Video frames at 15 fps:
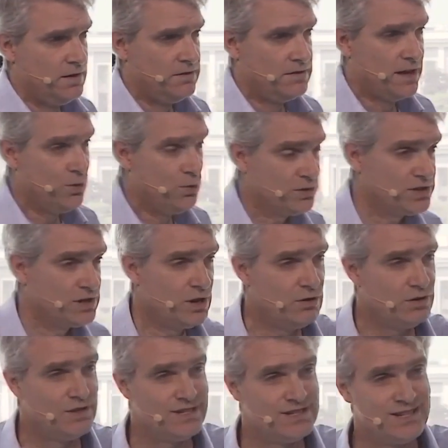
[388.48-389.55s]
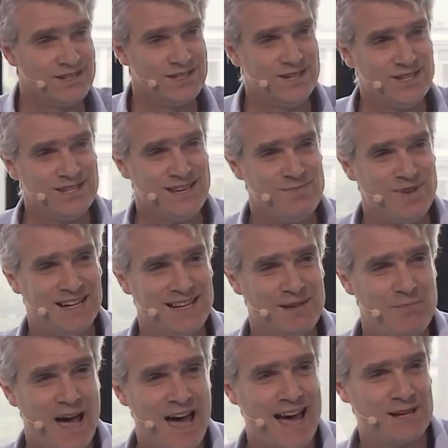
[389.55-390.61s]
they also, and this is the seemingly
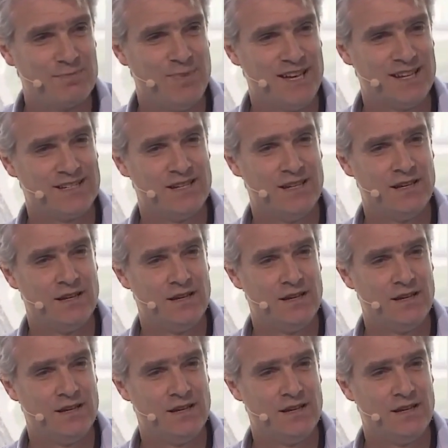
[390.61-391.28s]
mad bit,